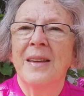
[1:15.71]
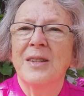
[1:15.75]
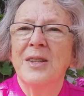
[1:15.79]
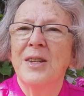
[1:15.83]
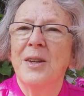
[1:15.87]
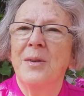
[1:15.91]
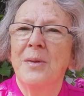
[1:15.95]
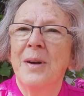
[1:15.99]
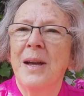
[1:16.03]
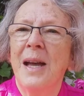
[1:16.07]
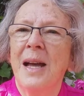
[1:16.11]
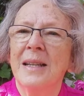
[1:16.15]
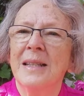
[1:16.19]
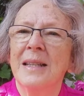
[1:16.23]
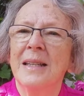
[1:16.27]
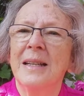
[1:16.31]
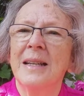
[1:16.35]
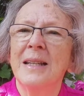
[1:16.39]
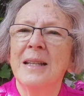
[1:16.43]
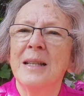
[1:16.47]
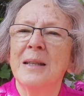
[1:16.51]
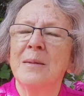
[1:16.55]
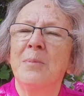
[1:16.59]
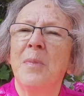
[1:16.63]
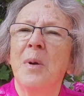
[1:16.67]
So we had a
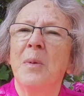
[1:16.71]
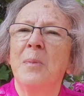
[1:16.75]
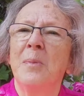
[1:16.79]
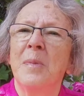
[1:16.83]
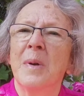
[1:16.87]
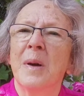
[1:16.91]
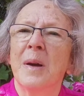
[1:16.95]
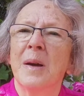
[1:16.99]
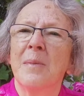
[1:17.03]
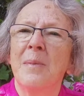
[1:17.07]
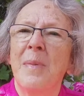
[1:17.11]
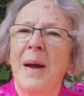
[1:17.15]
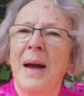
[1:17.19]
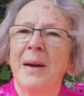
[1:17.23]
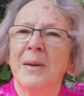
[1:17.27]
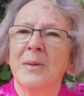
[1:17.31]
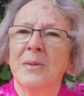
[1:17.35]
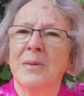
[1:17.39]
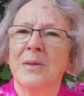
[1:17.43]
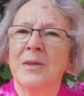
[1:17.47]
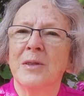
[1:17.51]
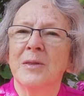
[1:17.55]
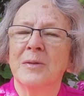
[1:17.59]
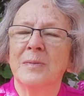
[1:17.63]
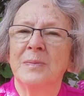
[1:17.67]
little mumble
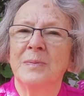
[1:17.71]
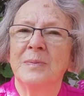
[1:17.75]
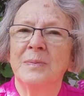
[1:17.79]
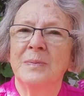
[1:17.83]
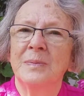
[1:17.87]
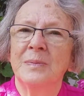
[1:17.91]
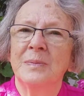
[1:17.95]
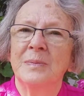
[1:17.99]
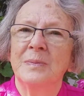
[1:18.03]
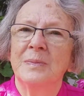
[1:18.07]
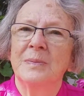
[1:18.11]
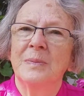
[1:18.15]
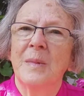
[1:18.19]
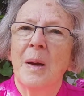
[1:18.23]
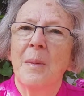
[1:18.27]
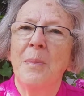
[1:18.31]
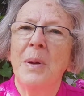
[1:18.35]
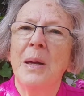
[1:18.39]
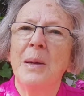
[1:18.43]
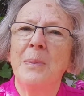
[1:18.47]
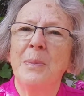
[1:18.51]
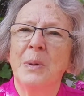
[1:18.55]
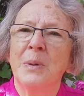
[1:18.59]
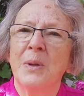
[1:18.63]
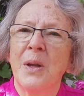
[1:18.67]
about
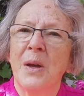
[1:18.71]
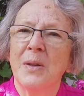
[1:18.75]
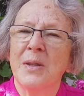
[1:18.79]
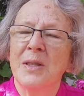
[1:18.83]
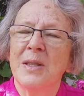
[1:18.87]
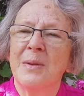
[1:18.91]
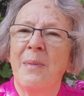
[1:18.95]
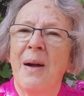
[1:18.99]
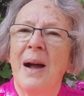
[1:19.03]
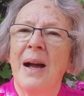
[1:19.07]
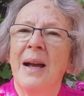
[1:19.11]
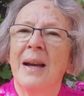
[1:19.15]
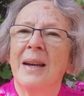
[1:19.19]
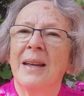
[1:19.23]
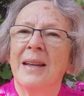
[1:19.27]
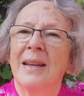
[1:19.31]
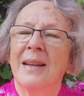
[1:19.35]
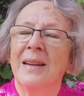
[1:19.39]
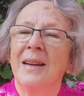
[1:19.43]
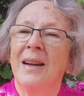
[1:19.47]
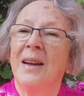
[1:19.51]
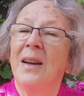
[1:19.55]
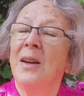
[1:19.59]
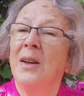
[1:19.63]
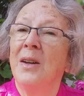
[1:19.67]
people not
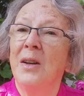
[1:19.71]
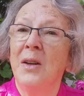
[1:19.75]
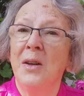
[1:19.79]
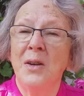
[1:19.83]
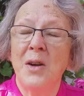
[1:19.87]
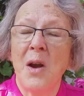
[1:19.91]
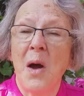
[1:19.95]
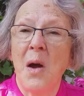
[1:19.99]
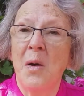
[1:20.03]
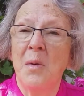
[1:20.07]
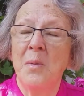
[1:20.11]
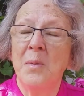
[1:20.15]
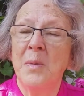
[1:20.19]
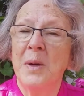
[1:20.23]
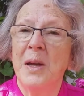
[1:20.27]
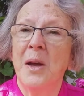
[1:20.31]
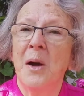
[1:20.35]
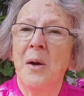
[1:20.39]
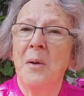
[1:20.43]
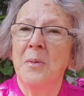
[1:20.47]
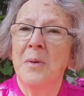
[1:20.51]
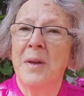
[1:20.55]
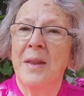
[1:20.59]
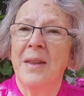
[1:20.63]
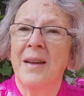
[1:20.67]
smiling, and on we
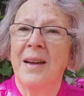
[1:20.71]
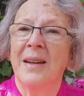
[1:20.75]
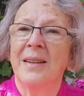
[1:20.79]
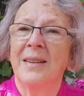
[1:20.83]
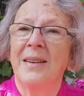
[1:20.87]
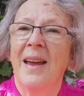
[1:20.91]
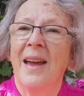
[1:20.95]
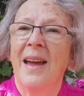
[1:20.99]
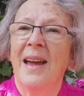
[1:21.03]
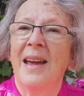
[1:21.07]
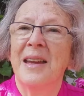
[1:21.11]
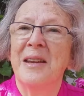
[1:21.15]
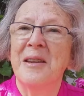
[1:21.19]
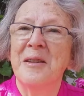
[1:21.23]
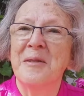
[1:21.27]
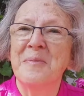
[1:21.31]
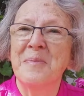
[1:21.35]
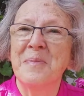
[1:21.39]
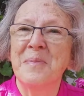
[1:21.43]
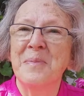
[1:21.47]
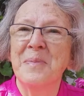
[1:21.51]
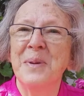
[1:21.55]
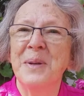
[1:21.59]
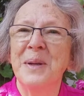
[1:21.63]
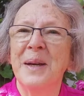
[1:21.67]
got with our day.
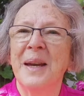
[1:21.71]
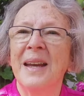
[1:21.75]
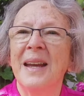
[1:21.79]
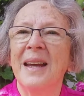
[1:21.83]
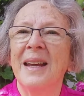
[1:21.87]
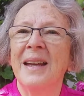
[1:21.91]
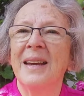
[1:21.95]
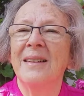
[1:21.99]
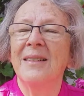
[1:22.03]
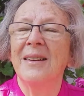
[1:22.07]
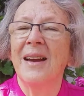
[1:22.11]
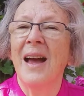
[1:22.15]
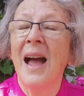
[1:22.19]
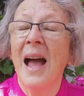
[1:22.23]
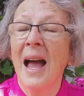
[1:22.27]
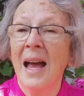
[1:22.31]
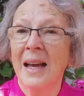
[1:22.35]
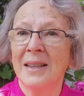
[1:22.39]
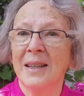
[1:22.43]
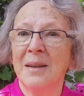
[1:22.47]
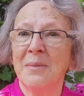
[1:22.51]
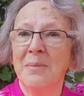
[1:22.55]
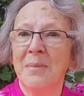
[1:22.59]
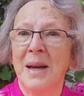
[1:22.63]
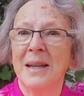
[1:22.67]
But it
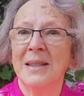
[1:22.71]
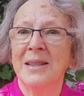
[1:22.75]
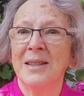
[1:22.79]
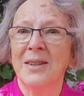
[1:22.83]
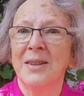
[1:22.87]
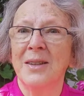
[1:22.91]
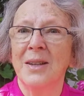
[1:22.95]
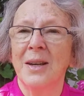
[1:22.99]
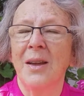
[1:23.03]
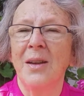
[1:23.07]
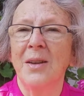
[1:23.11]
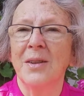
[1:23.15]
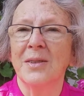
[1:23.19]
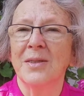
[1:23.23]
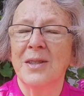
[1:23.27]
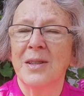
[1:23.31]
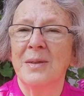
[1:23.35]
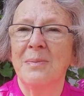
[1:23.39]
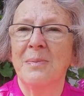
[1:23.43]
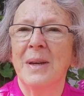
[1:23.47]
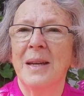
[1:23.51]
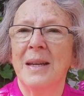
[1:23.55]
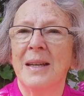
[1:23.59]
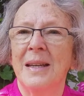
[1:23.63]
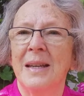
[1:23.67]
had meant a lot
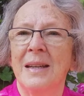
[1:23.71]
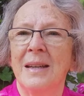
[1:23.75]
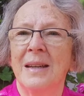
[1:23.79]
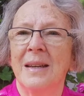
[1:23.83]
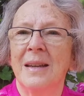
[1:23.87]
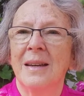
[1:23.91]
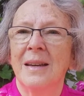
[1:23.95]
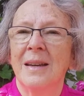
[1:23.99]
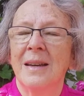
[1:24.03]
to me.